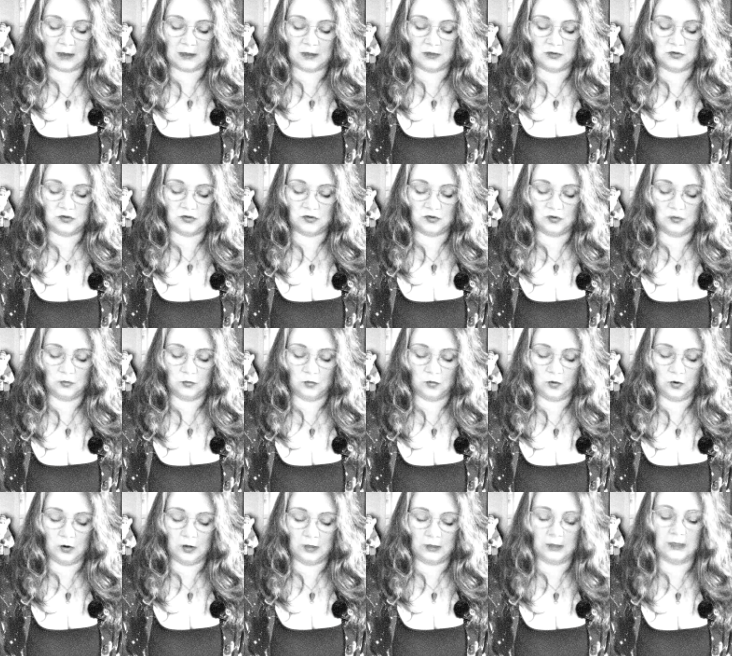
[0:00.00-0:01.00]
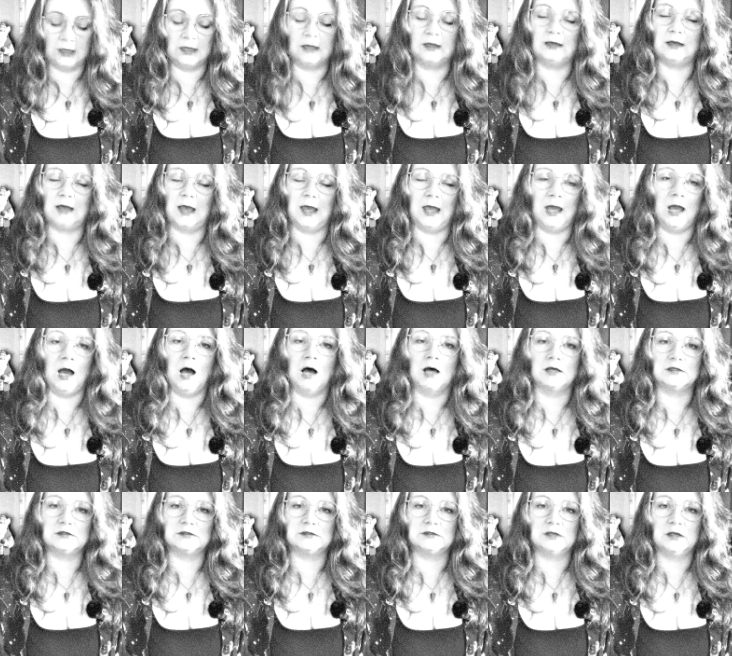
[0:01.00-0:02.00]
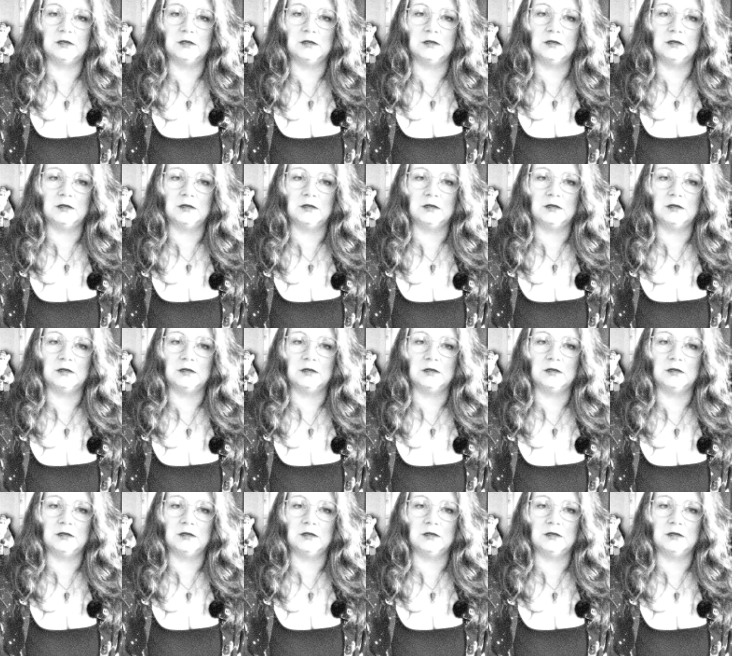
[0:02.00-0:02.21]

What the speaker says: into the roiling chaos